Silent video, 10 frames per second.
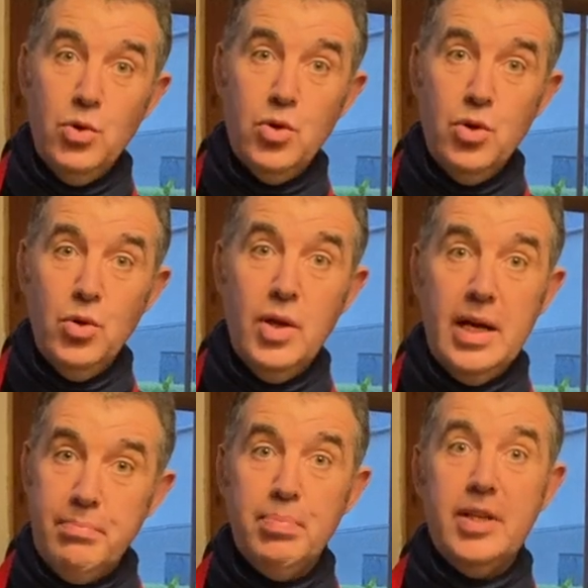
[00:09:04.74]
local
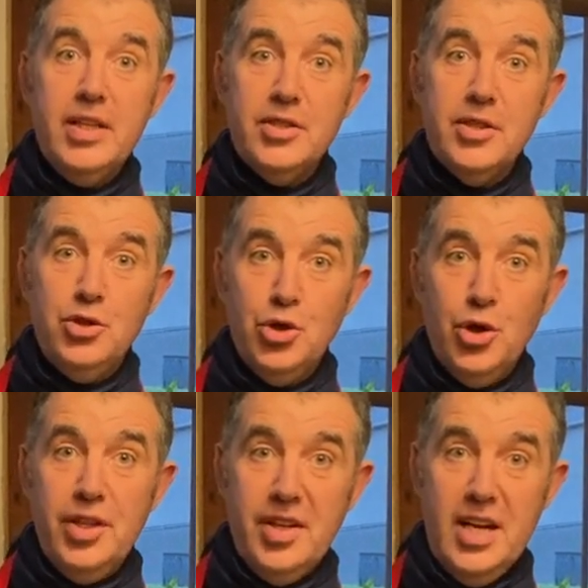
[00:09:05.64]
and please
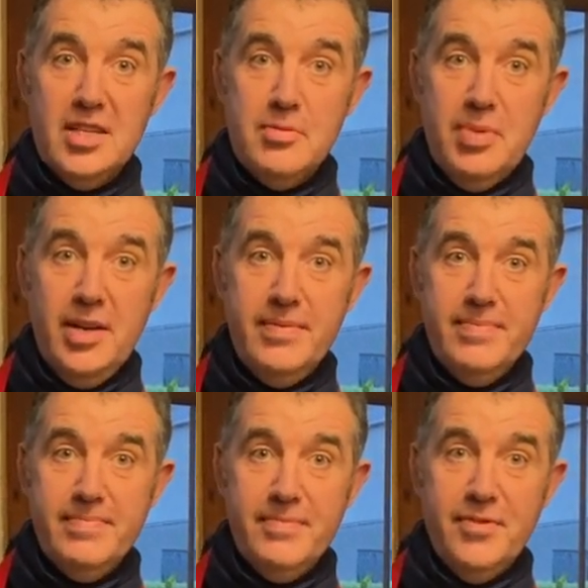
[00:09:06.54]
enjoy the recipe.
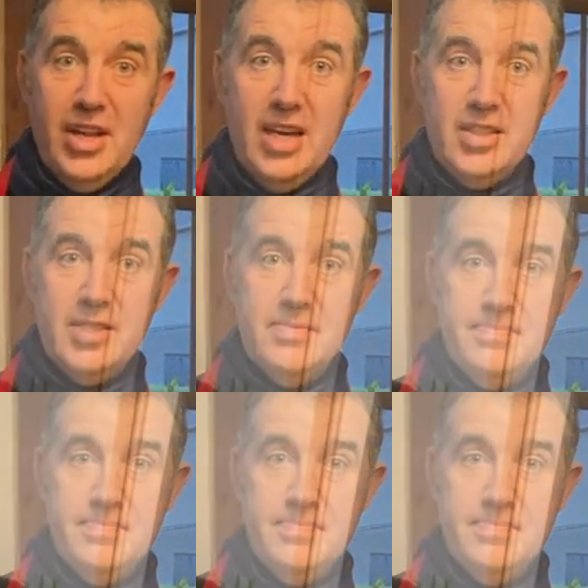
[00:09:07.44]
Thanks.